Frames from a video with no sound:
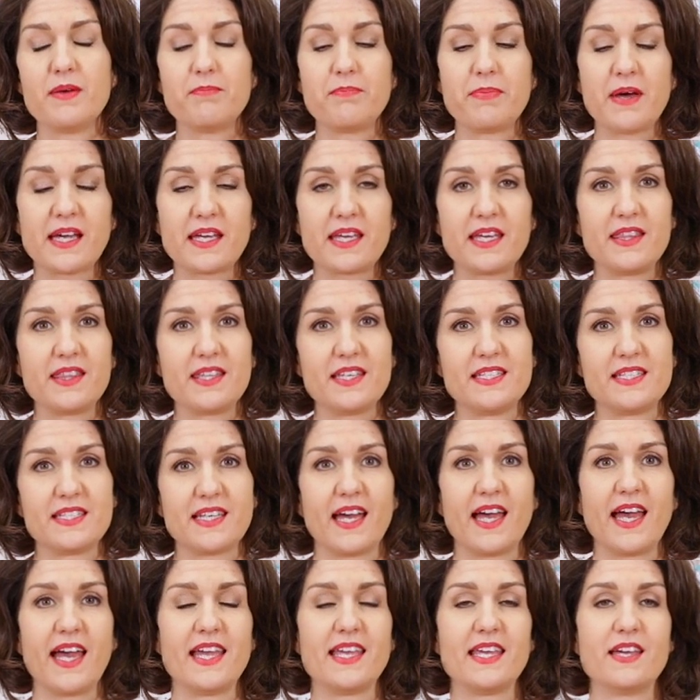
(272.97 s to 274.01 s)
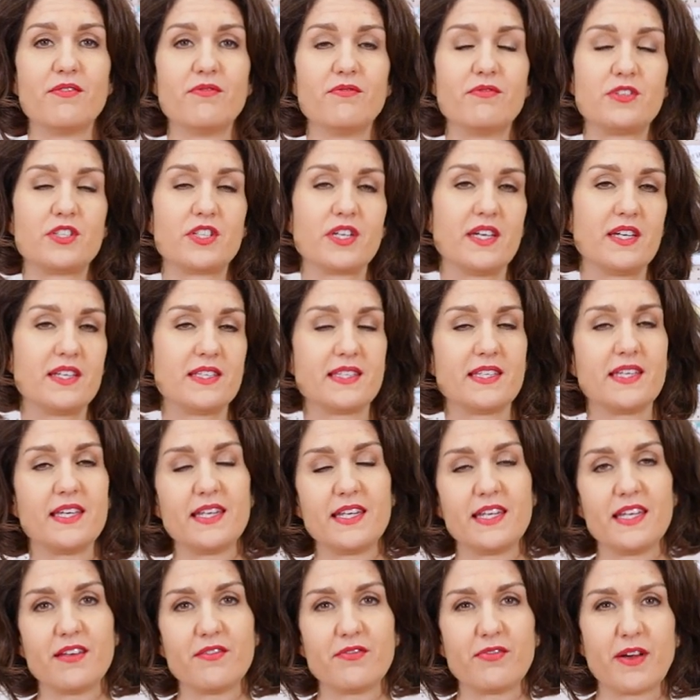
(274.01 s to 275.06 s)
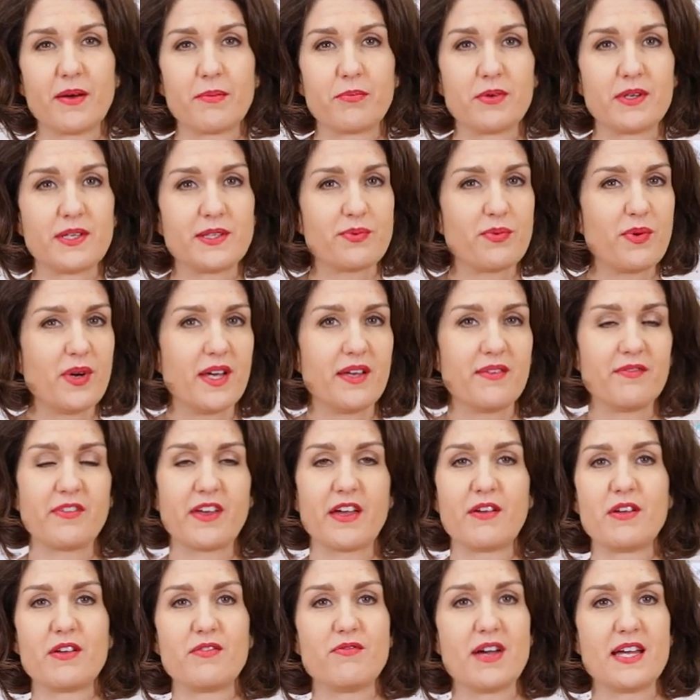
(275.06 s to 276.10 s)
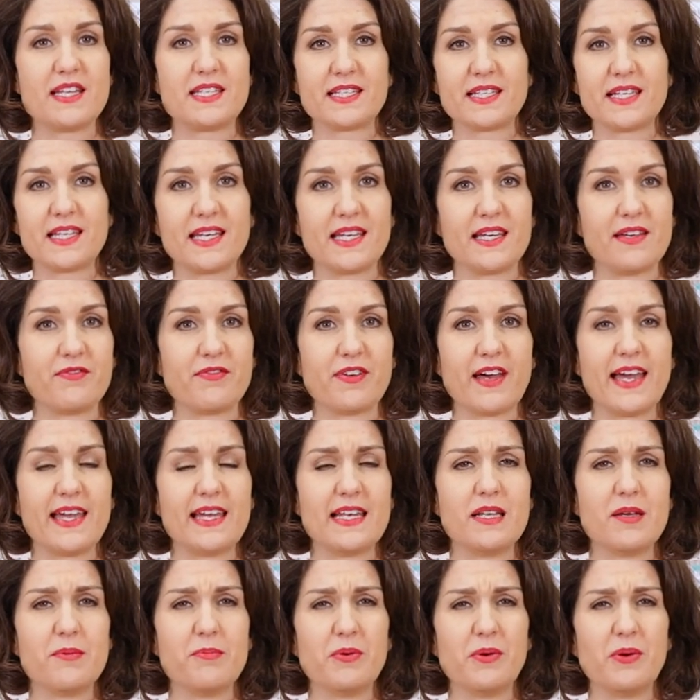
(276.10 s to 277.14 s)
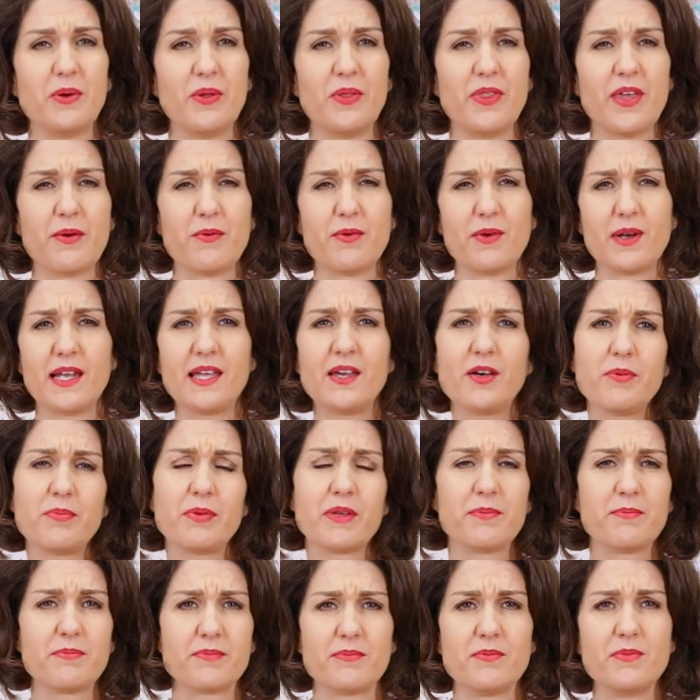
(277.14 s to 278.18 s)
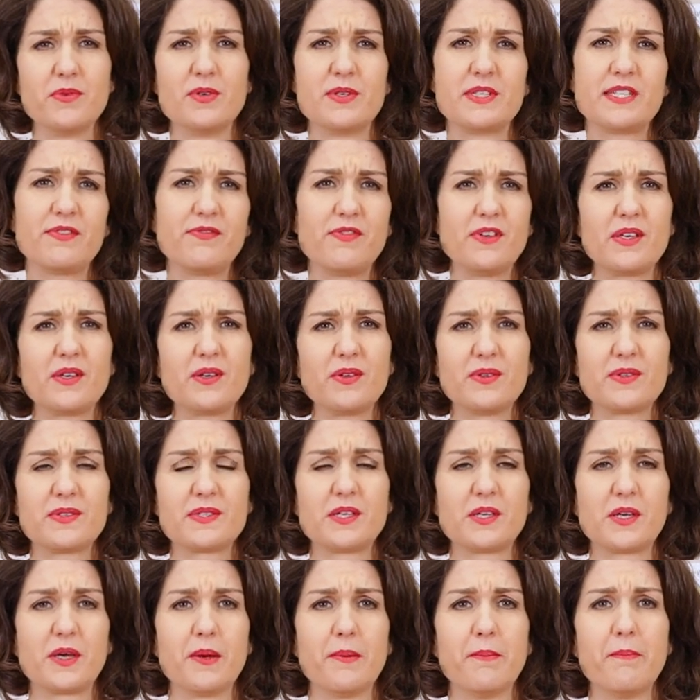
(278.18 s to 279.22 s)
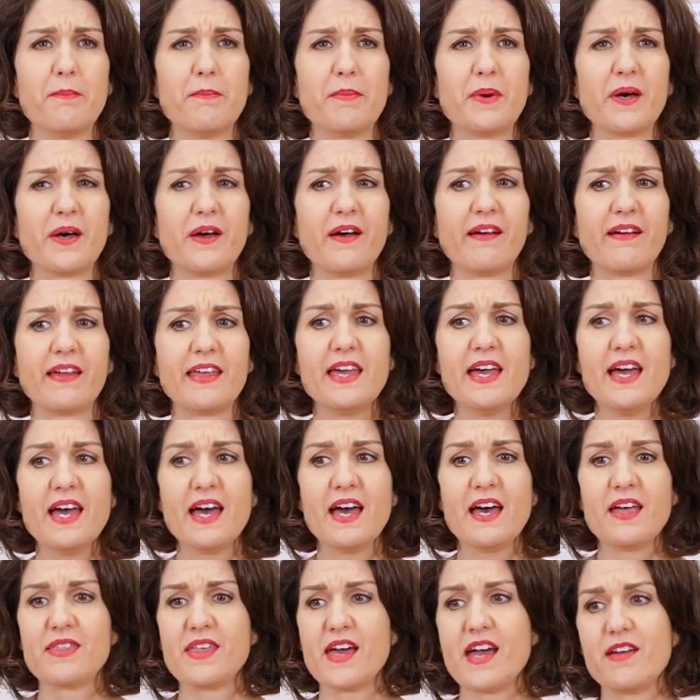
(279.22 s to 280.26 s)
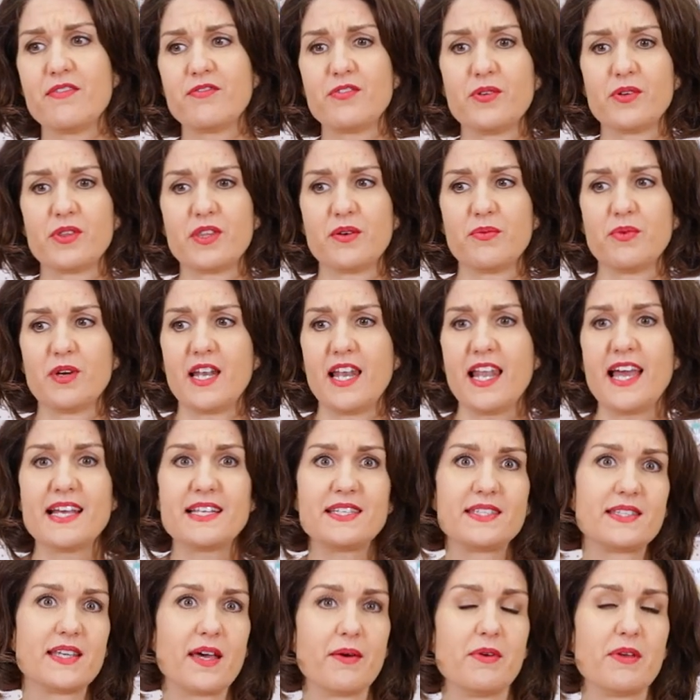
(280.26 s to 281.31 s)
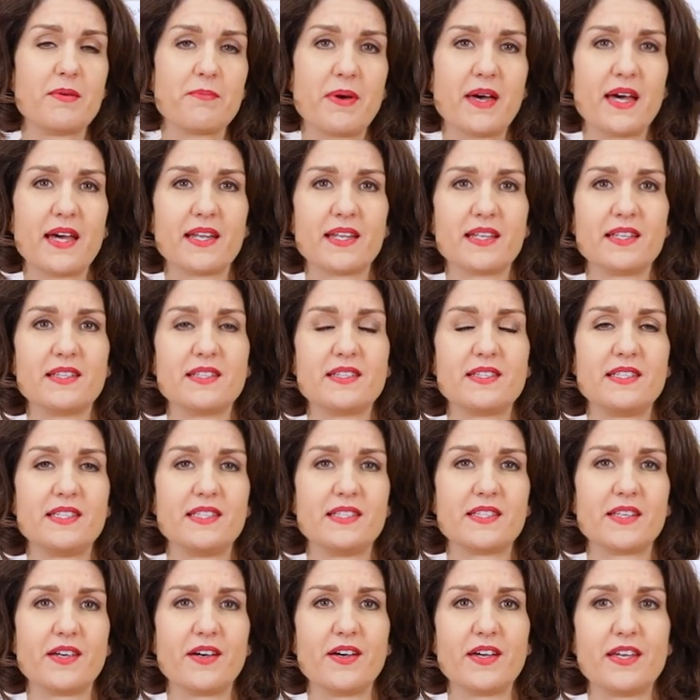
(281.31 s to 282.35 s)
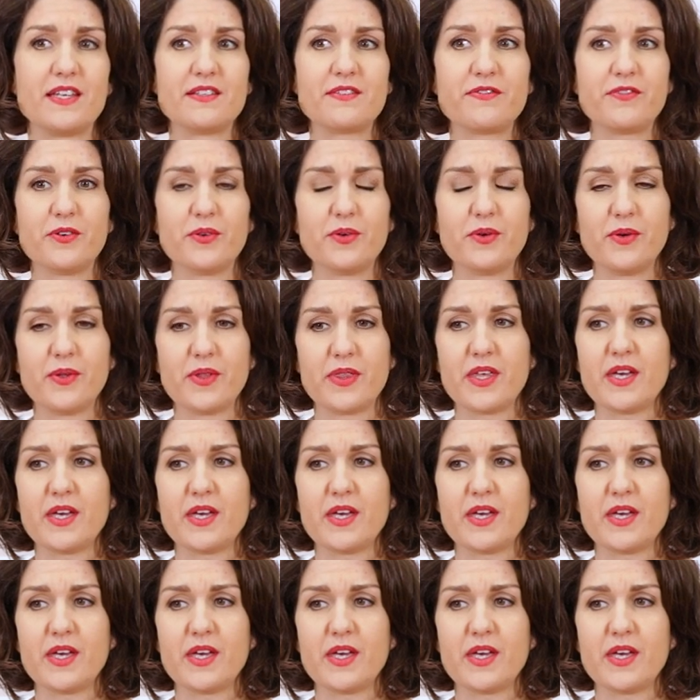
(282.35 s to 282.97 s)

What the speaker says: back in the day, jersey and knit fabrics weren't very readily available. They were a little bit more difficult to come by, therefore there were less sewing patterns designed for